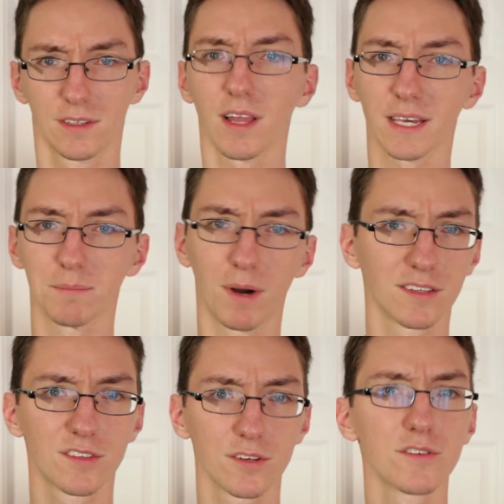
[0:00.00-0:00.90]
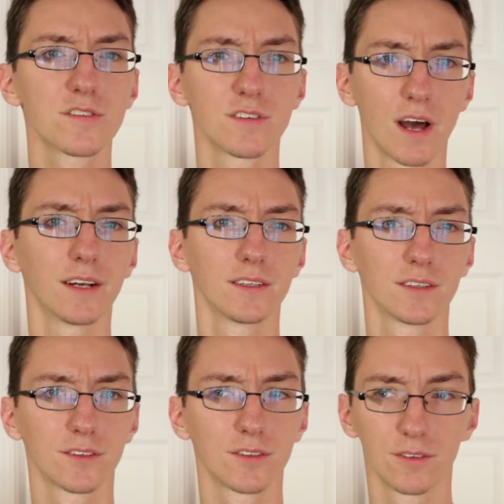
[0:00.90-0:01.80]
like monsters, not
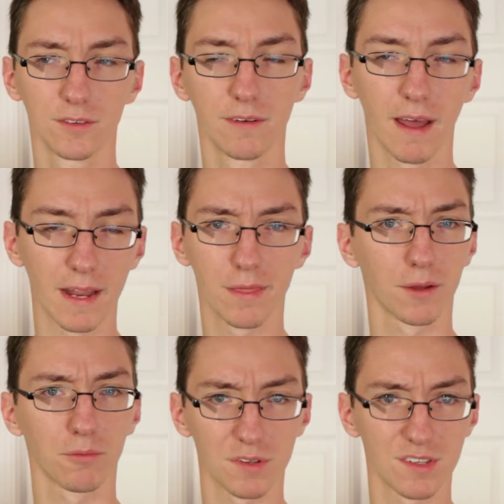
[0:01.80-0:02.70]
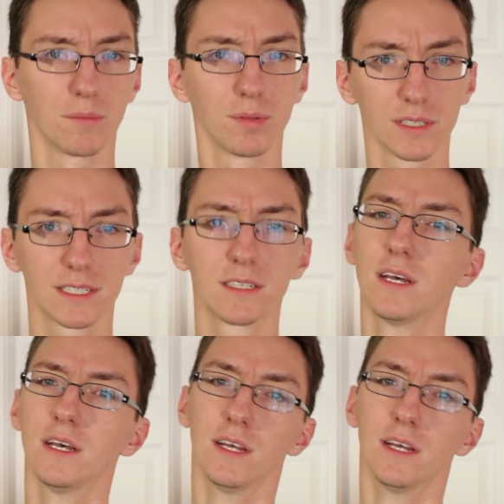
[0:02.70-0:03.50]
anything resembling